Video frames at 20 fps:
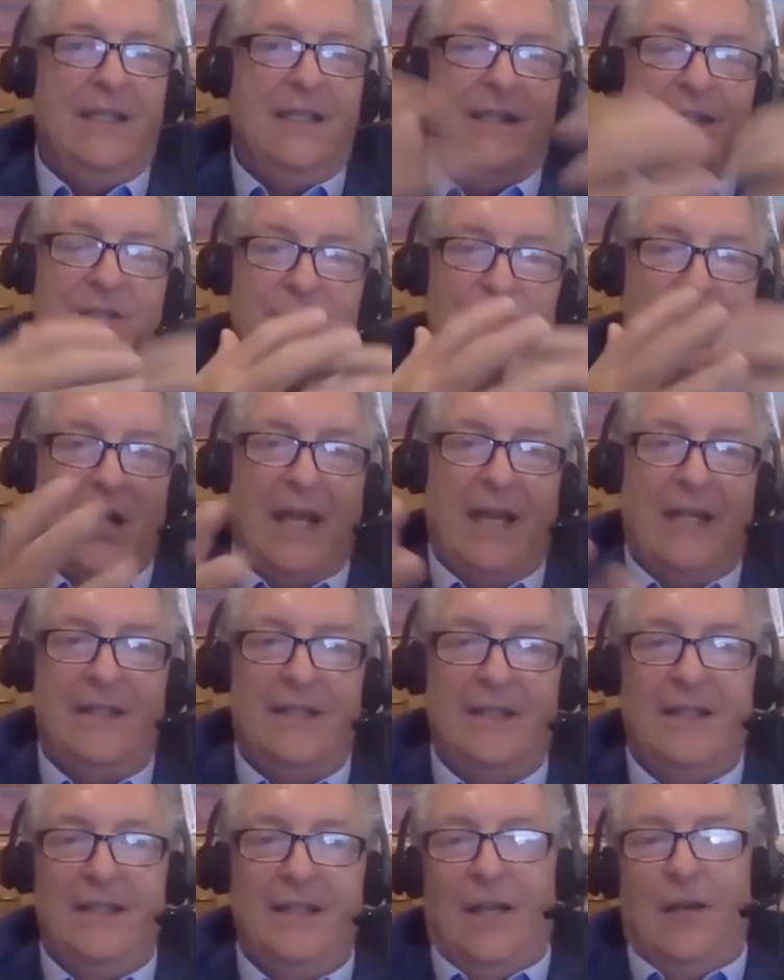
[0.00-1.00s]
in
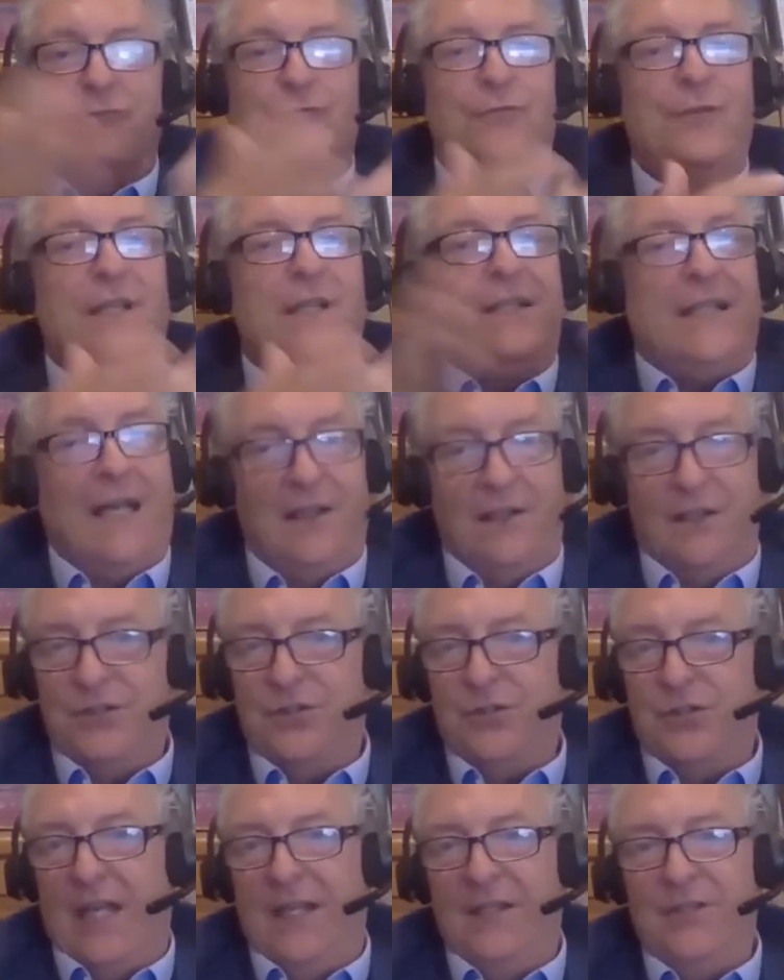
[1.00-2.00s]
China. Retail is
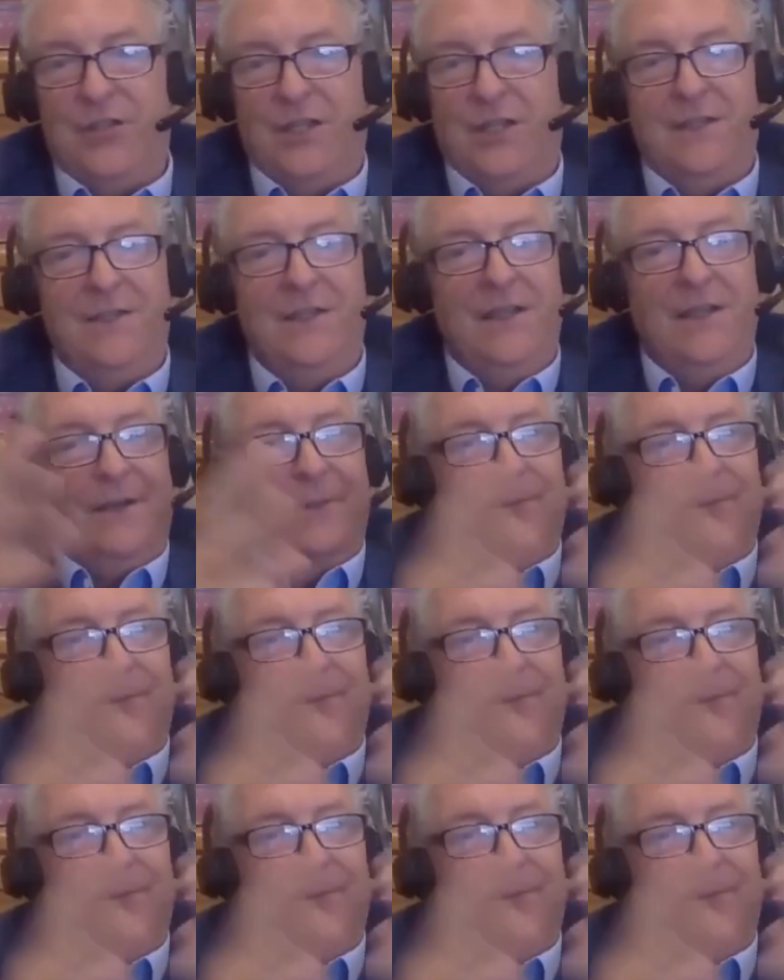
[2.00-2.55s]
changing.